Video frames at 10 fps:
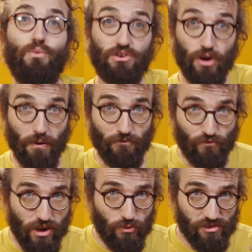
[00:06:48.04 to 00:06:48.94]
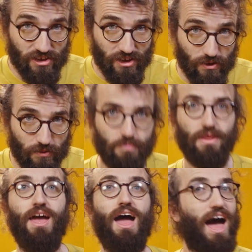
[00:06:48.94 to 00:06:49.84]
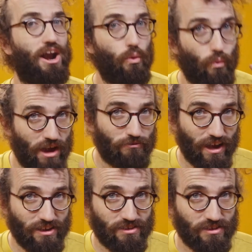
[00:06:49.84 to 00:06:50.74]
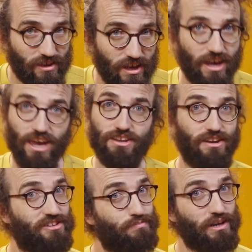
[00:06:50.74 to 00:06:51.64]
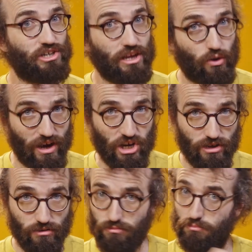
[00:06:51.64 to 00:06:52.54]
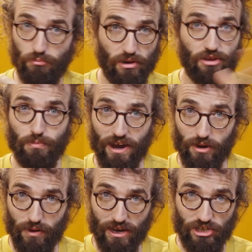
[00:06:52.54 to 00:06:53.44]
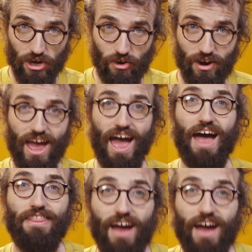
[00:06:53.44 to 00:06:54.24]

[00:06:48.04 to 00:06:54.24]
we drop our frequency and our wavelength into this special equation, multiply them by each other, and